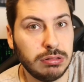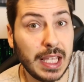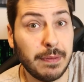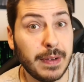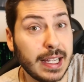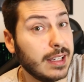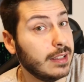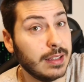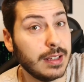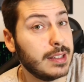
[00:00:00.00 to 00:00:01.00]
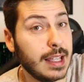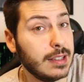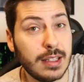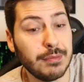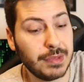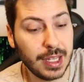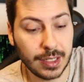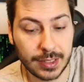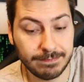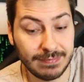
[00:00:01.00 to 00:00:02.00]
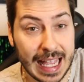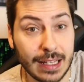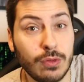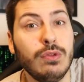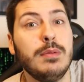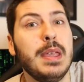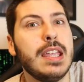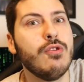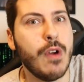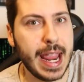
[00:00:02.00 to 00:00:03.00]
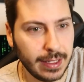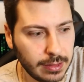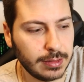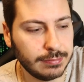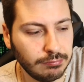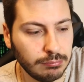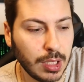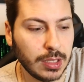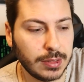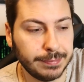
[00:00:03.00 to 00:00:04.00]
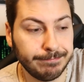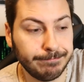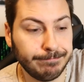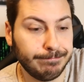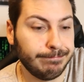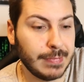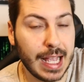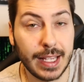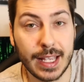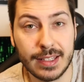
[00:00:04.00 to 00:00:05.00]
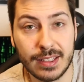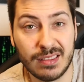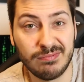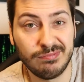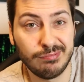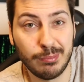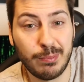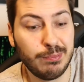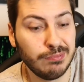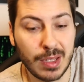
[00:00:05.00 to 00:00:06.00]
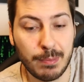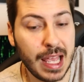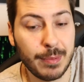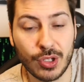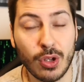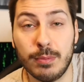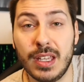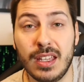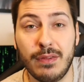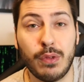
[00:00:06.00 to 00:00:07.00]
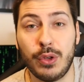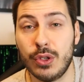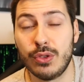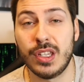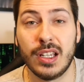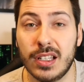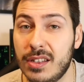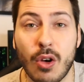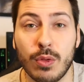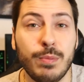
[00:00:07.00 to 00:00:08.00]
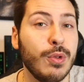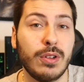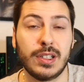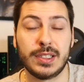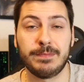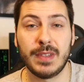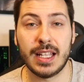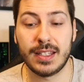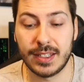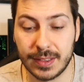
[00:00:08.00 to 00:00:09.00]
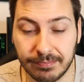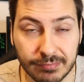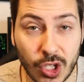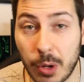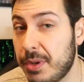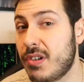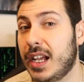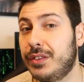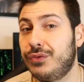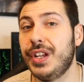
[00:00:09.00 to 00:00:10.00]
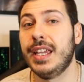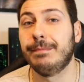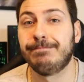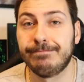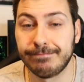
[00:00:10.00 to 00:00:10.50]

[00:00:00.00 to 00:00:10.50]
If I can understand something, that would be great, but I guess the blame is on me for using an old book that's copyright free.